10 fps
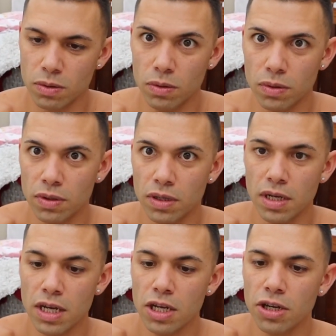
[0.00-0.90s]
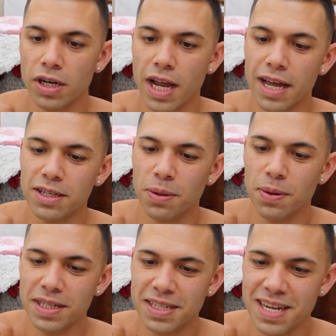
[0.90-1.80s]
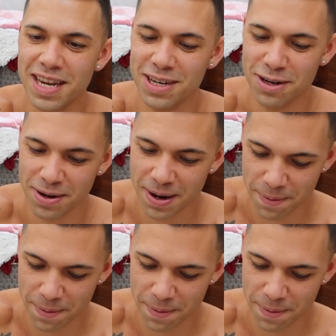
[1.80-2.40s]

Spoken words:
Ooh. You're gonna add twists in your